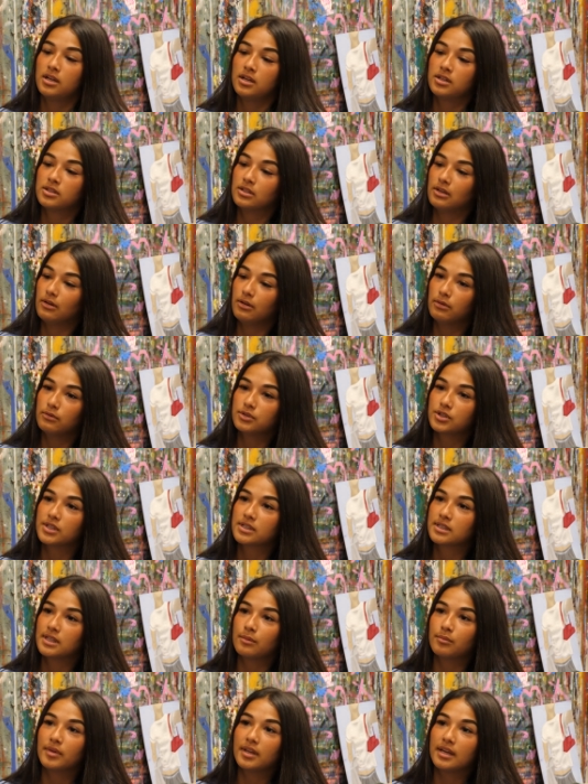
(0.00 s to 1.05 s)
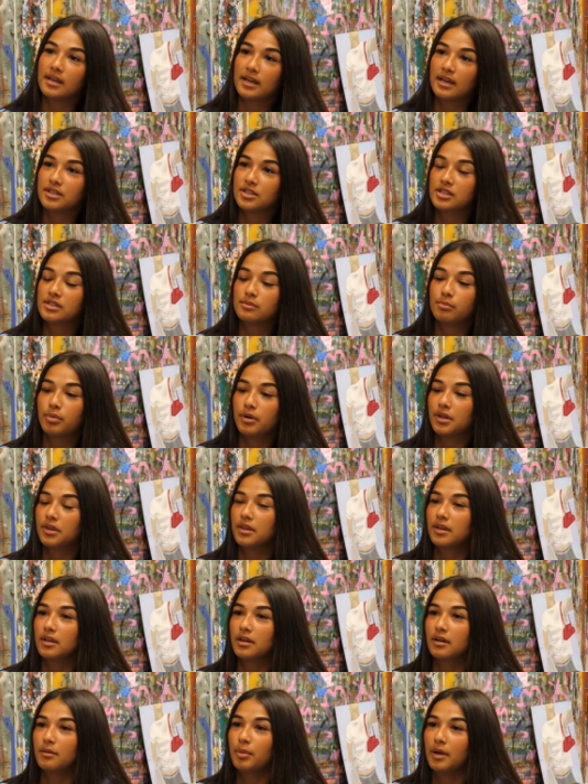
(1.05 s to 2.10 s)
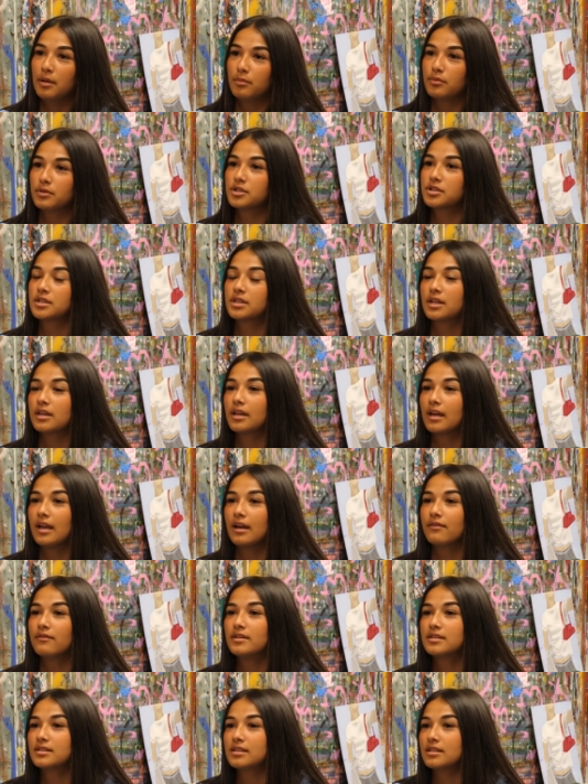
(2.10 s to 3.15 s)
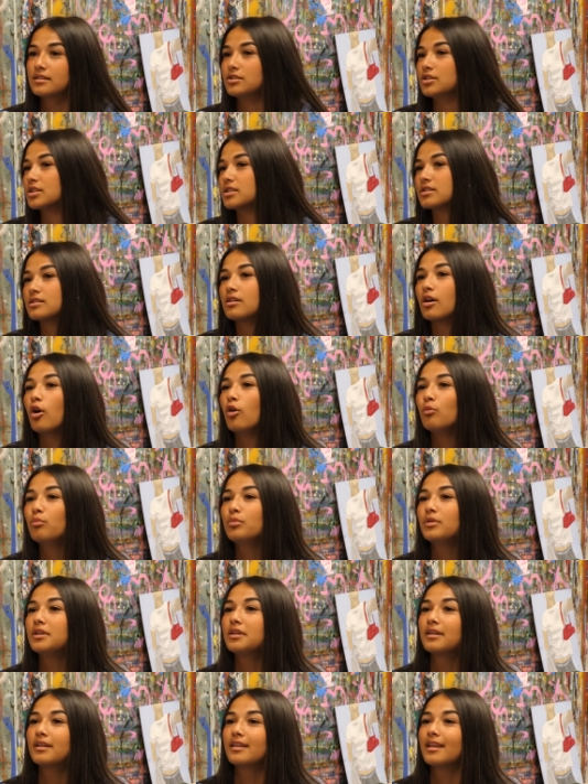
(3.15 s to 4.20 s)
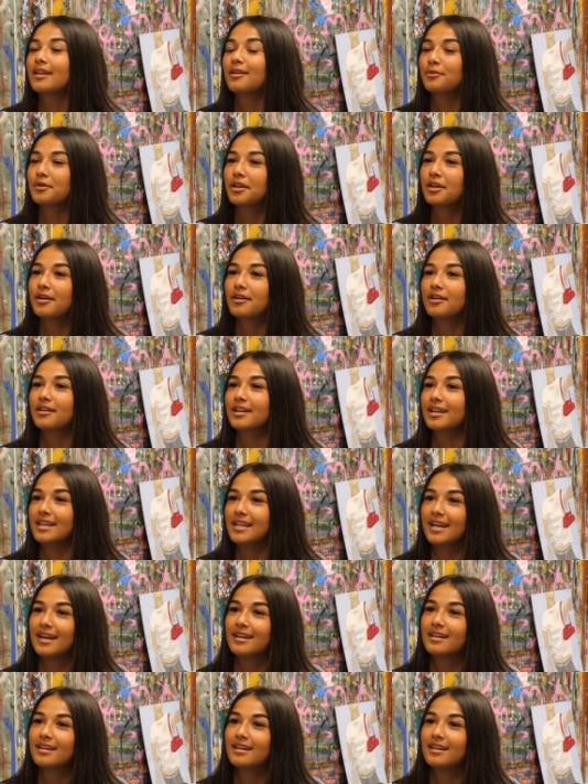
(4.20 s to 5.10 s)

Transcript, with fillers: So it was just something I just put the paintbrush to the canvas and just hoped that it would look good in the